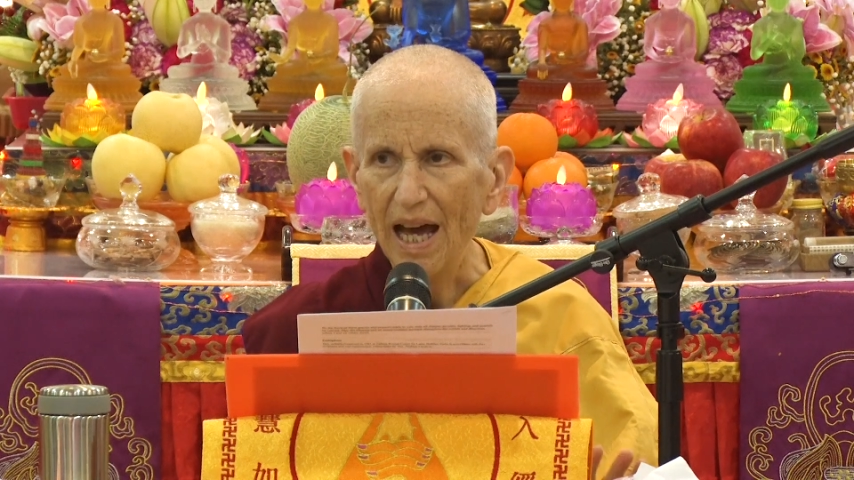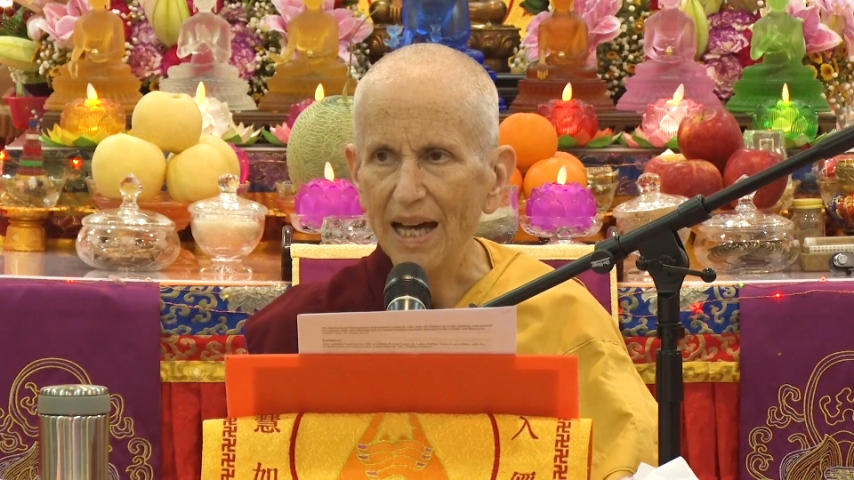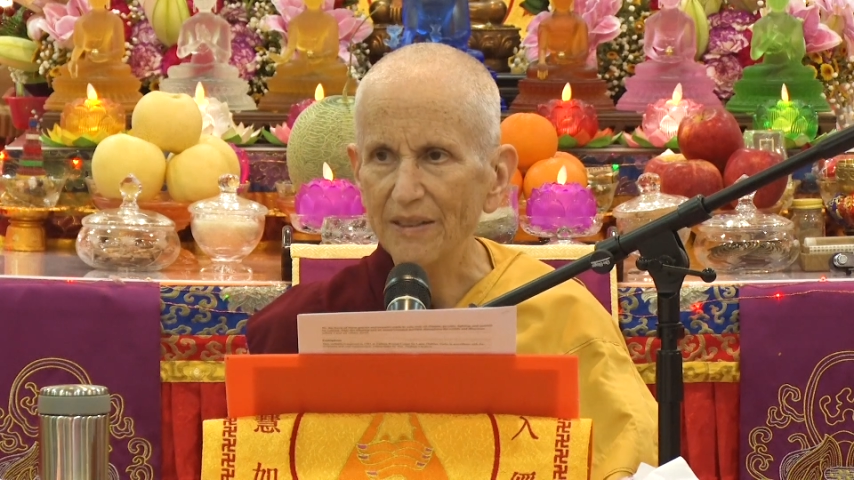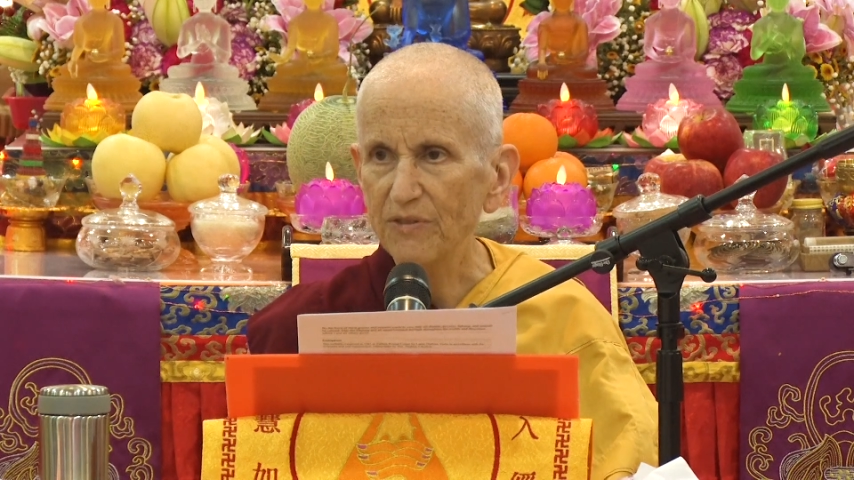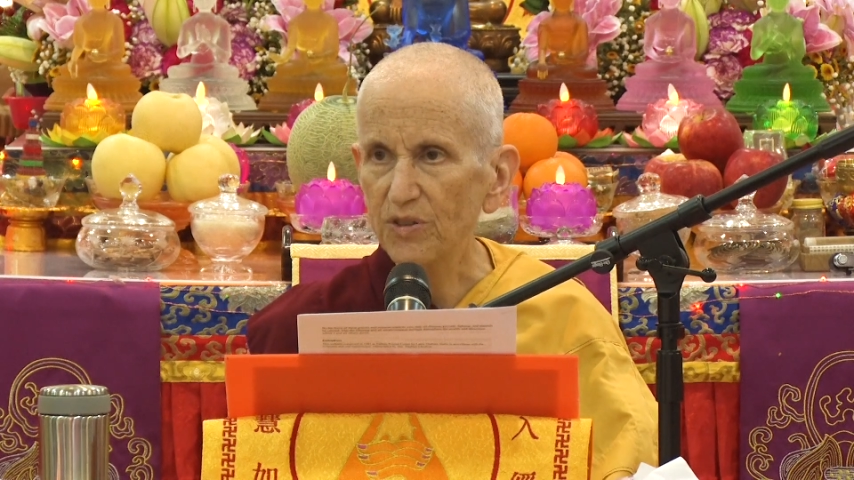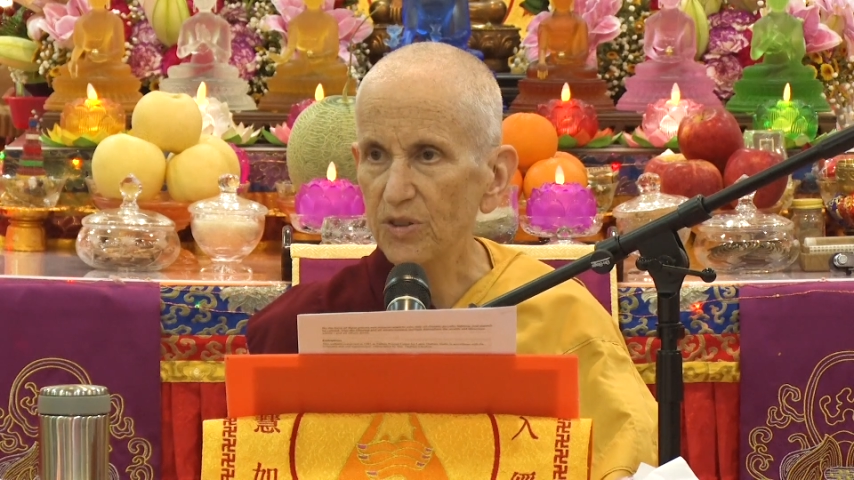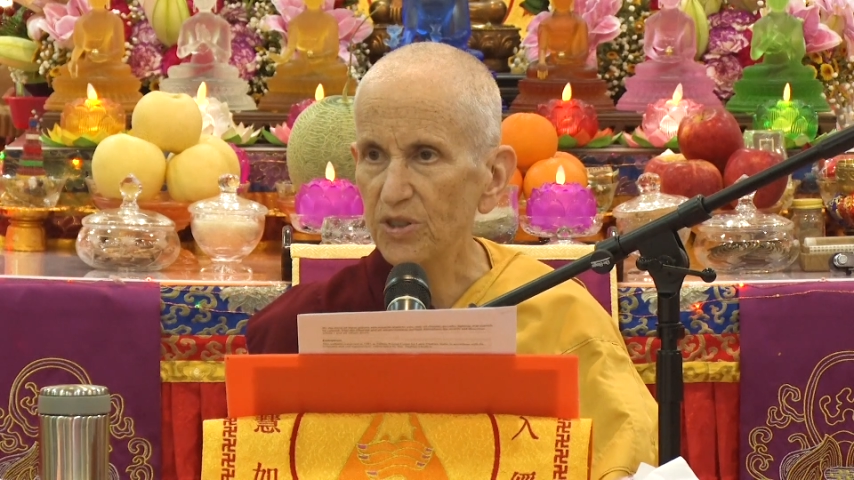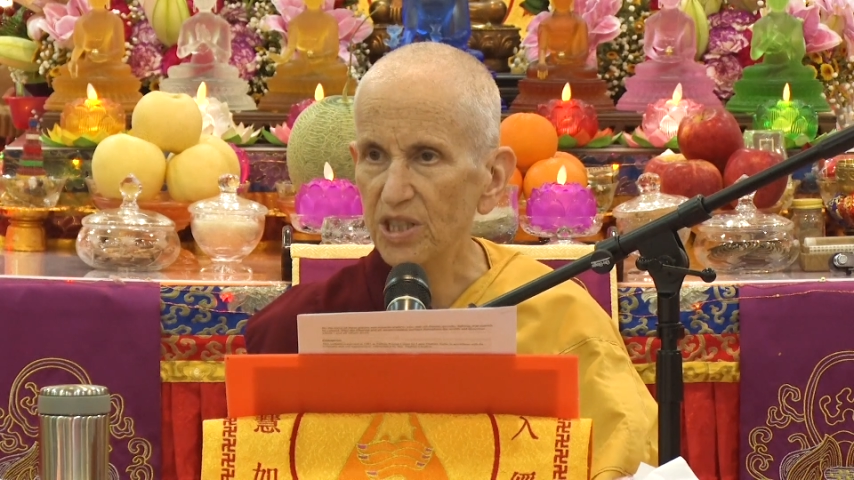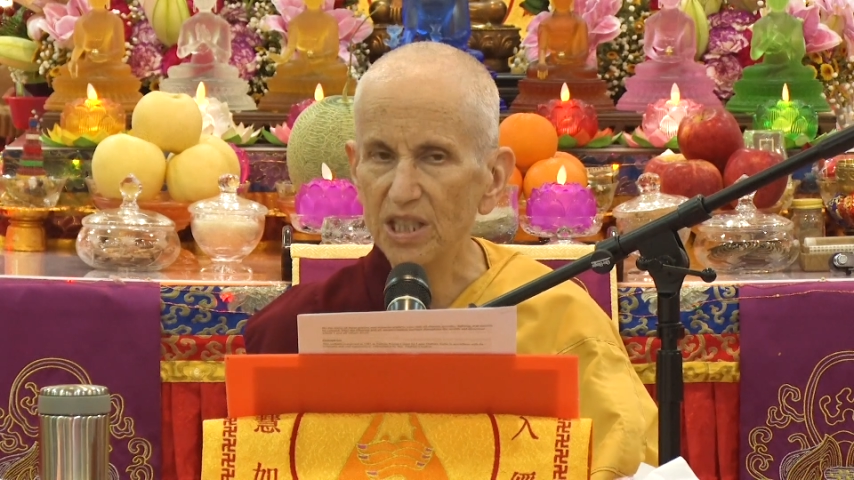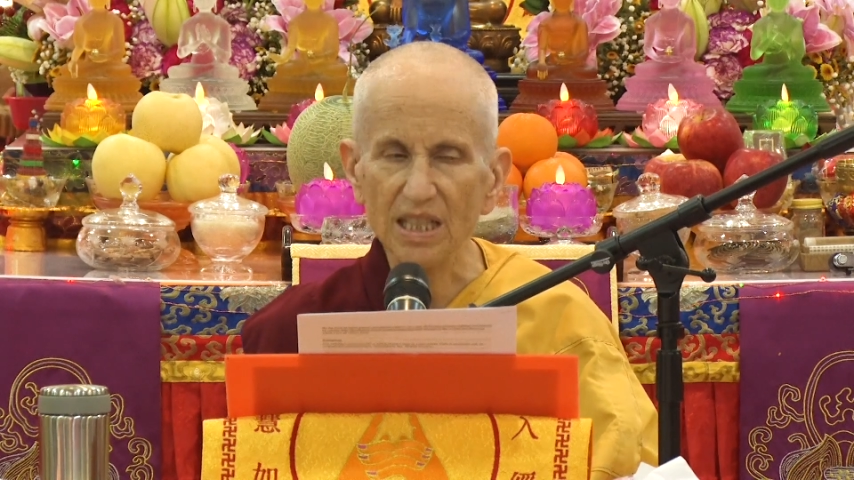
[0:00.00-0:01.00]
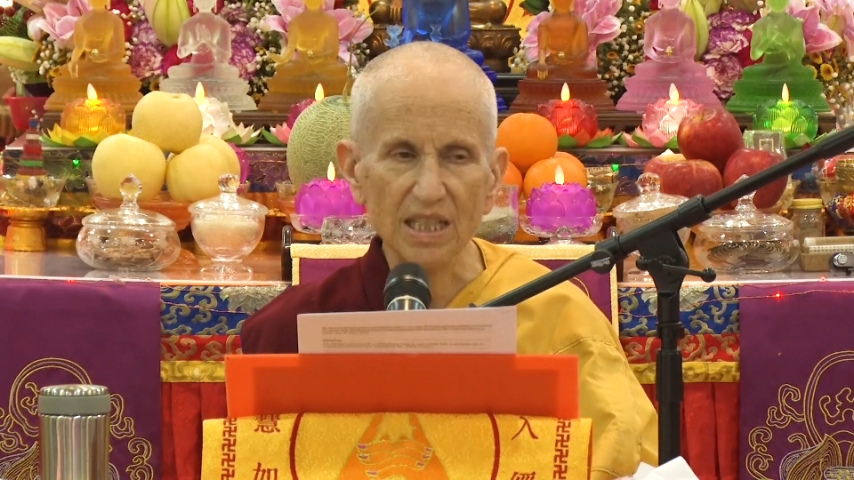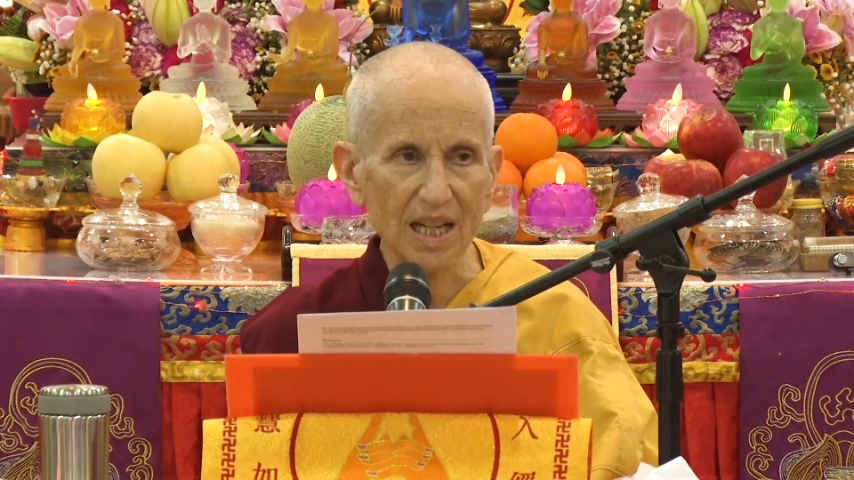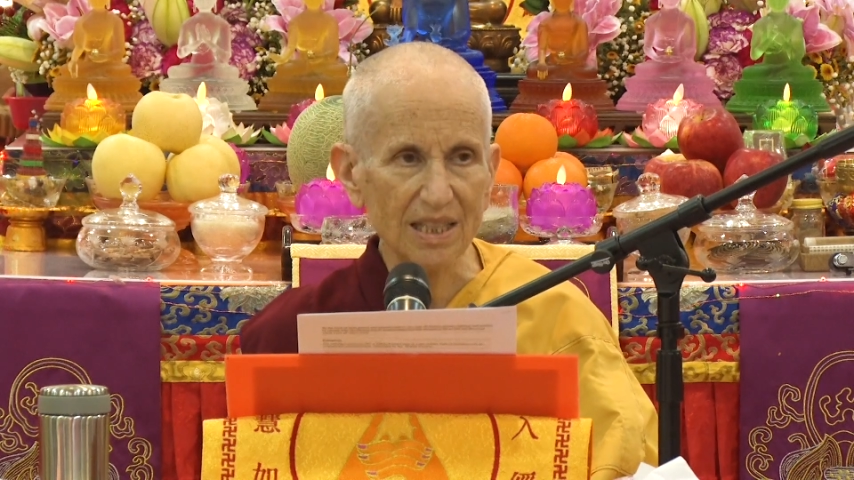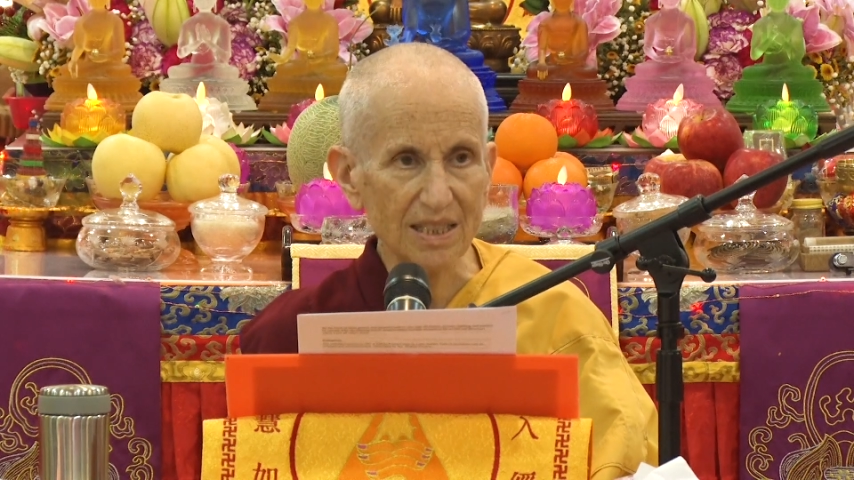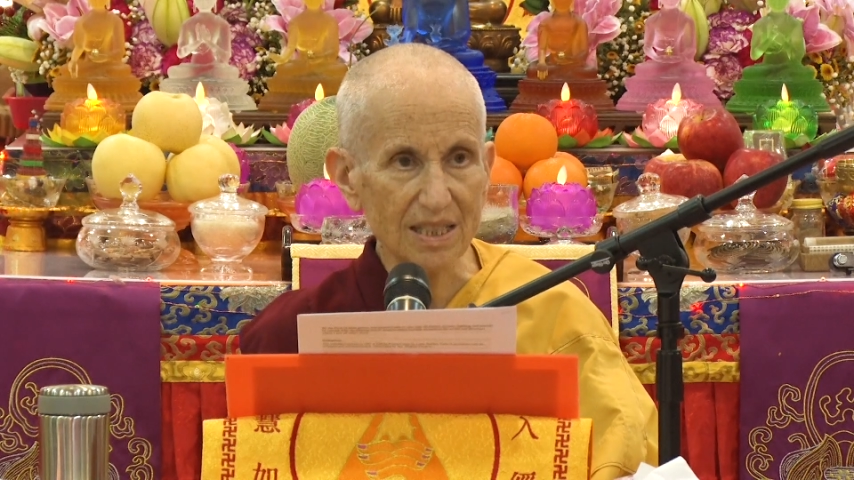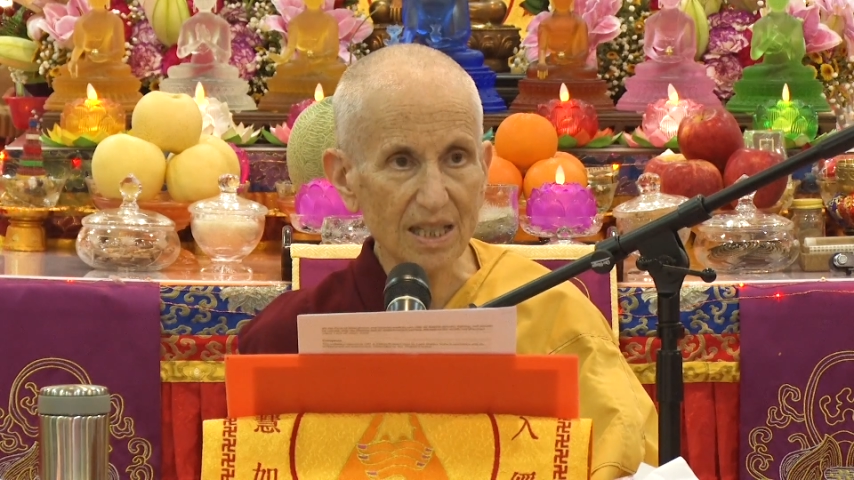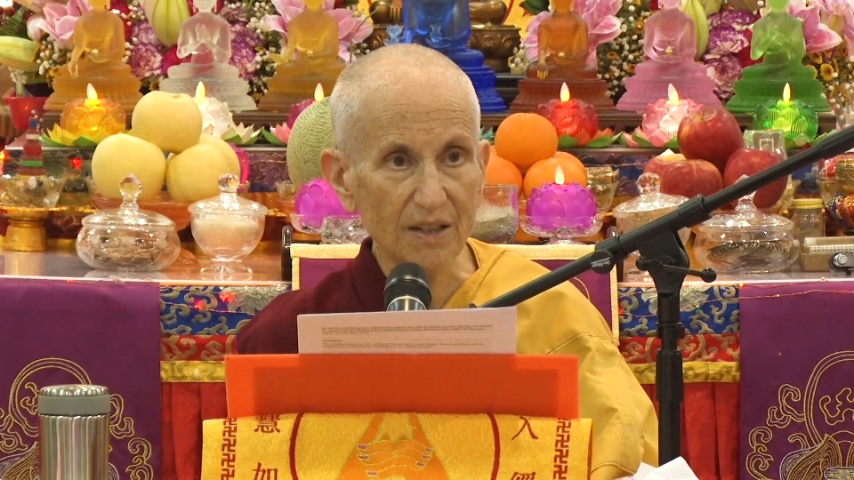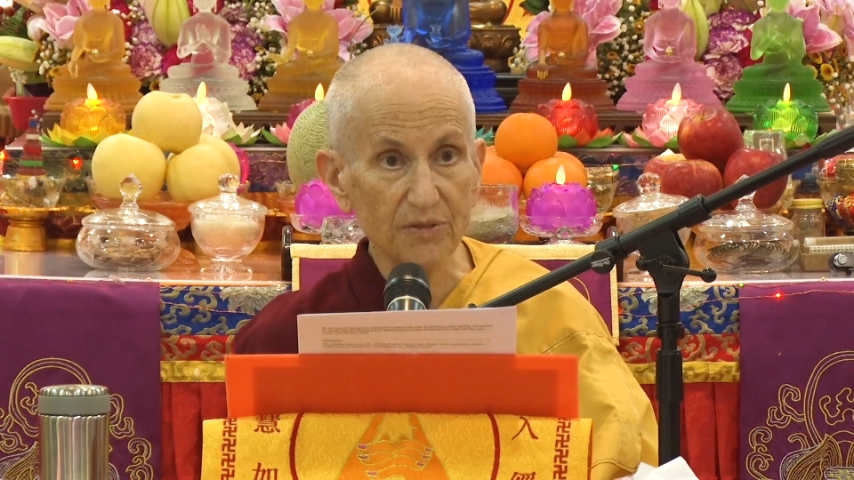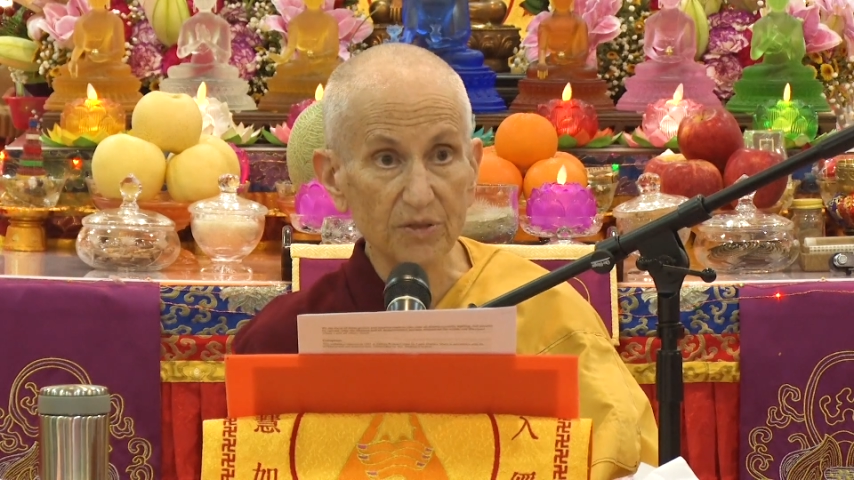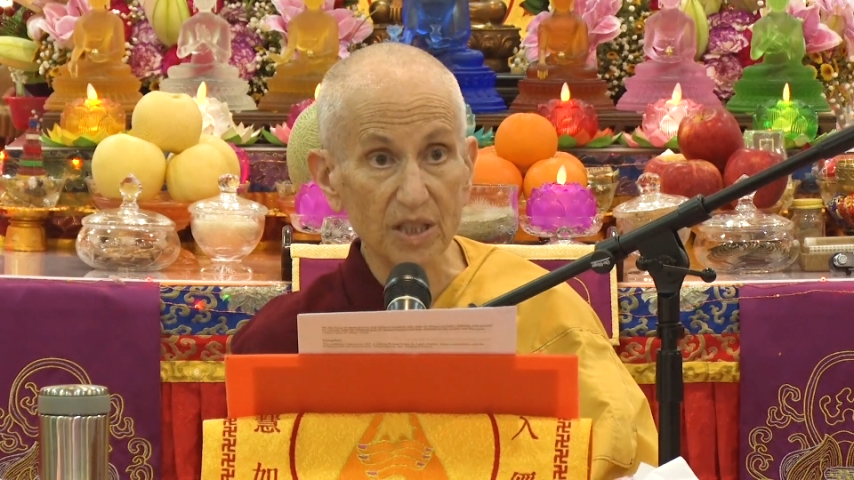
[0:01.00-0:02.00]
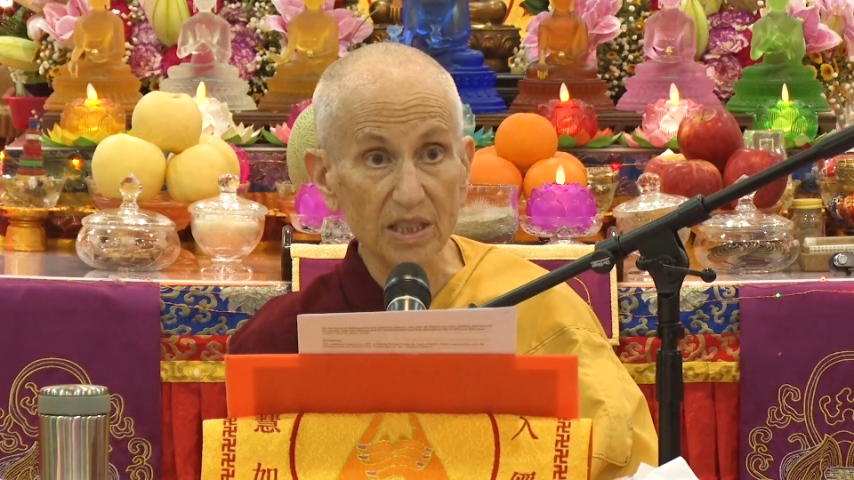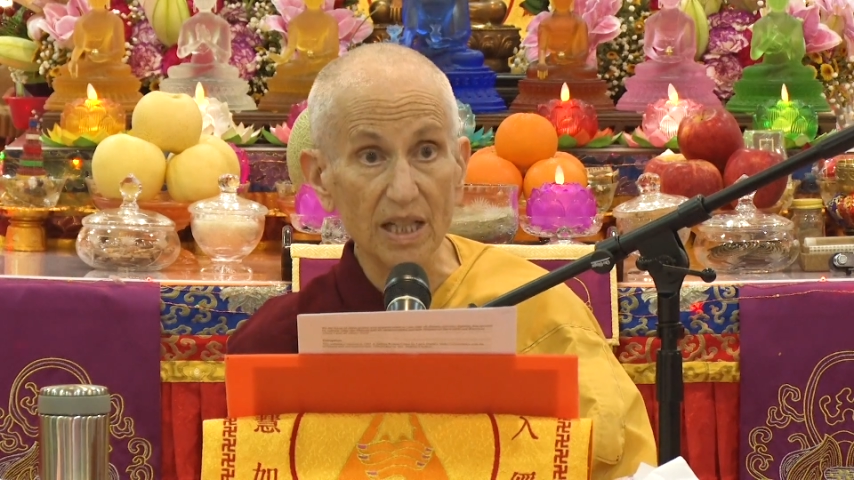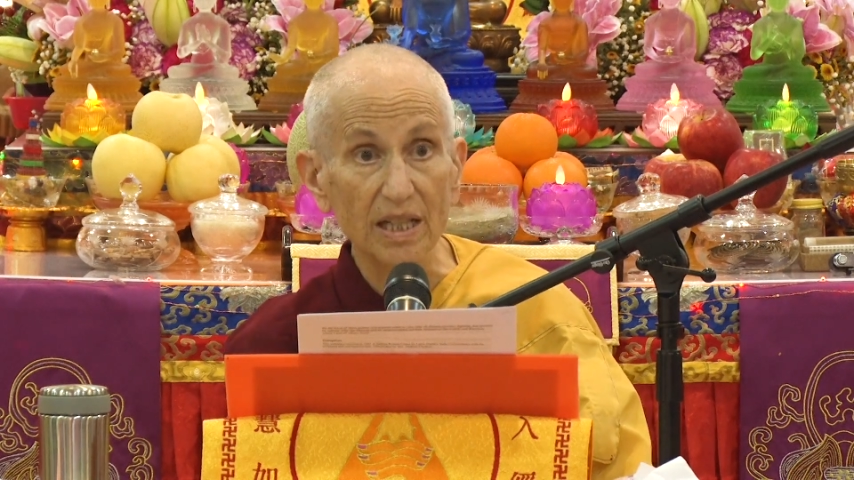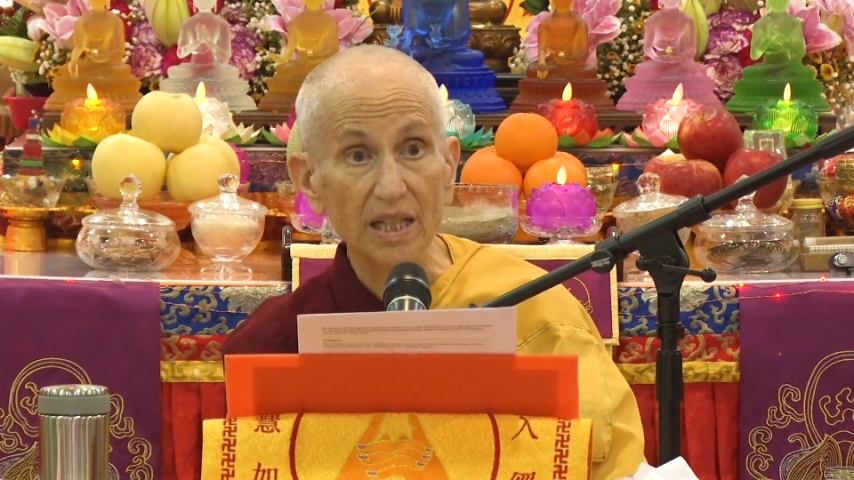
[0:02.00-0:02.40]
adversity and suffering